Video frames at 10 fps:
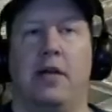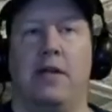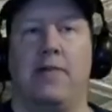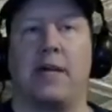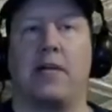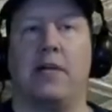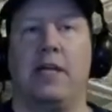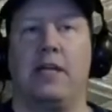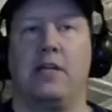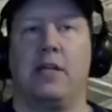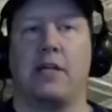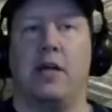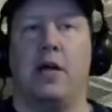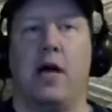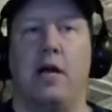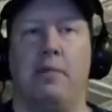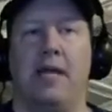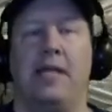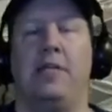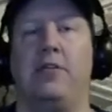If I go ahead and click on
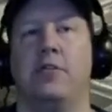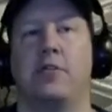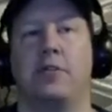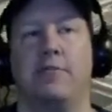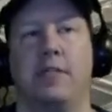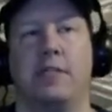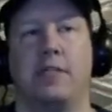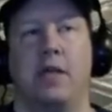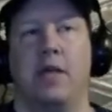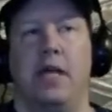automated use of this,